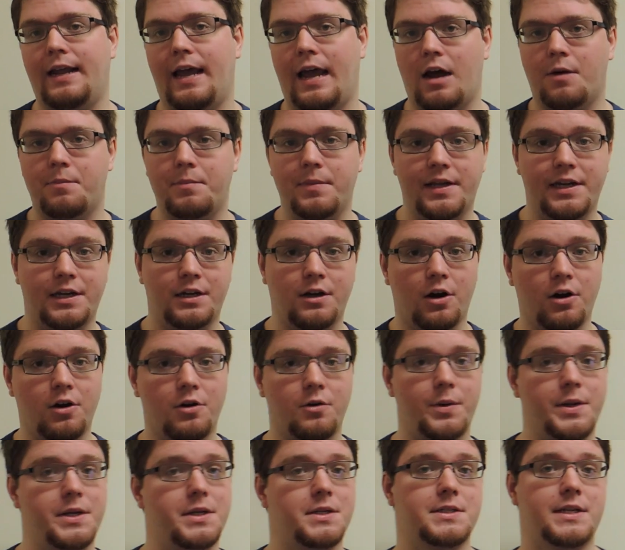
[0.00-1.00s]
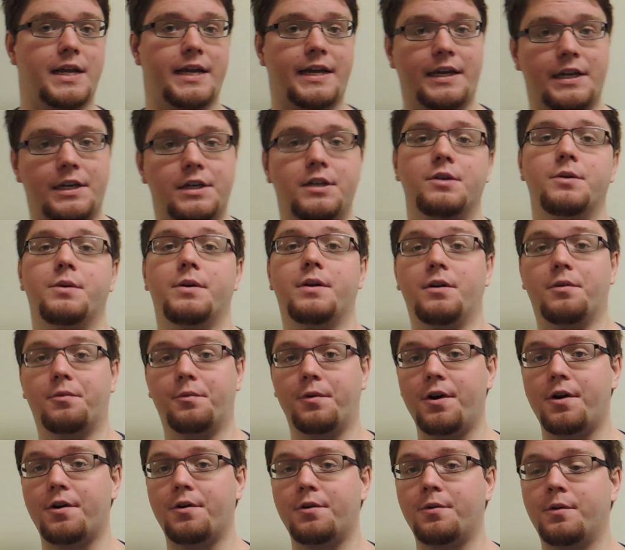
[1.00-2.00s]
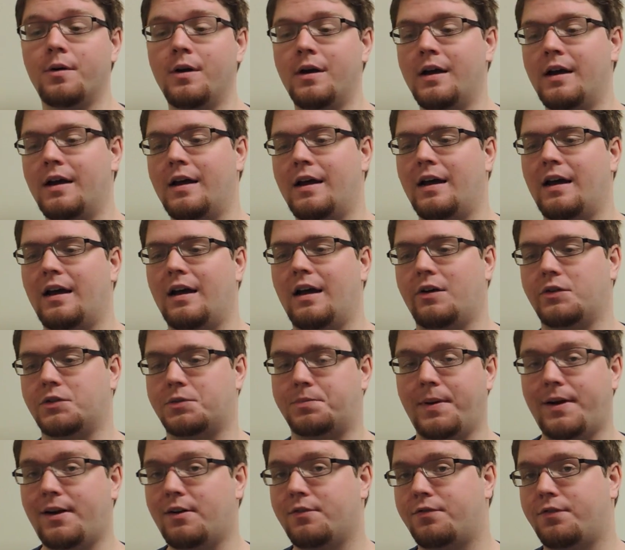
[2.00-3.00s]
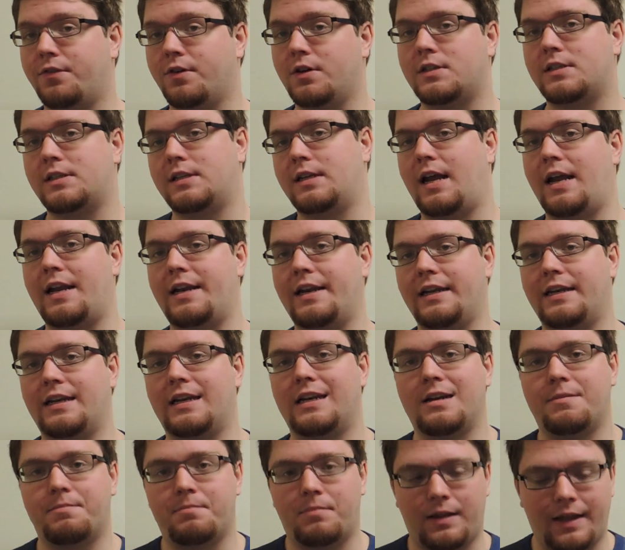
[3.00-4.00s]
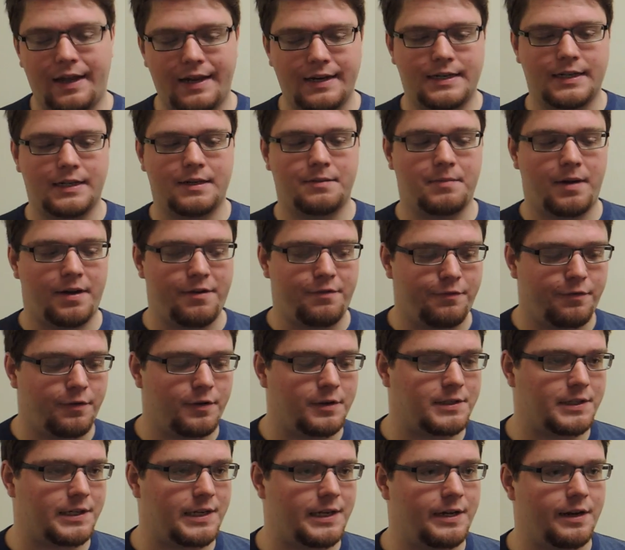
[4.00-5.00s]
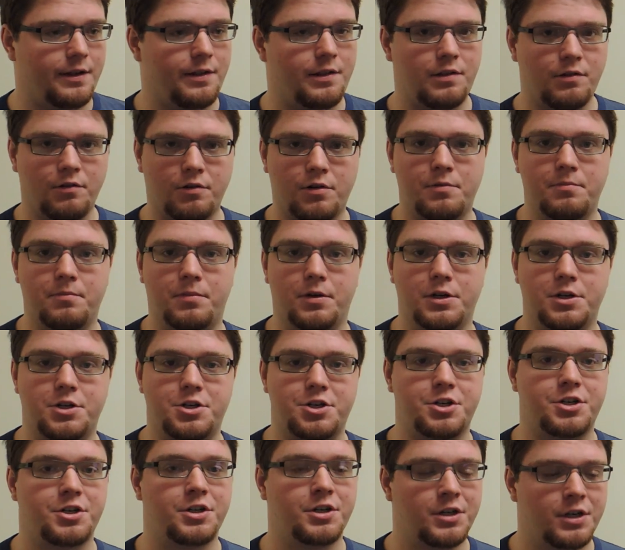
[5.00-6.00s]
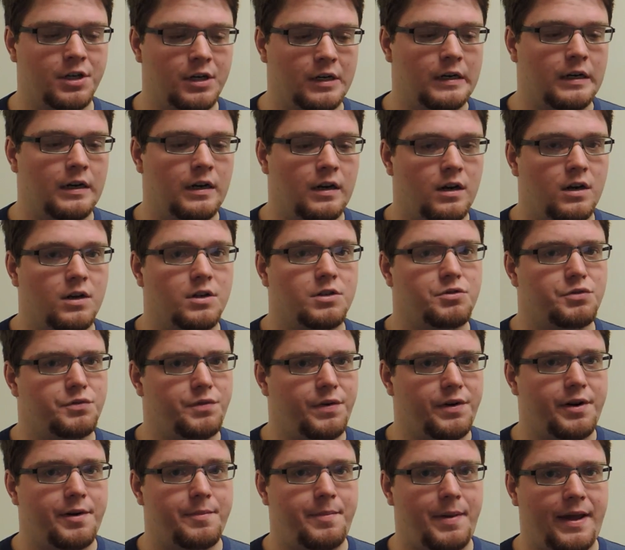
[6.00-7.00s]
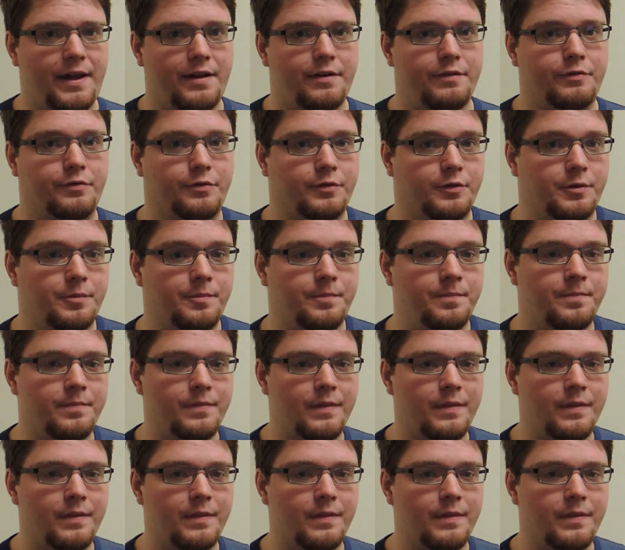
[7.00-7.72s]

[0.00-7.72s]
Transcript: how many cartwheels I could do in a row. I was barefoot and ended up planting my foot in a thorn bush, which was very painful.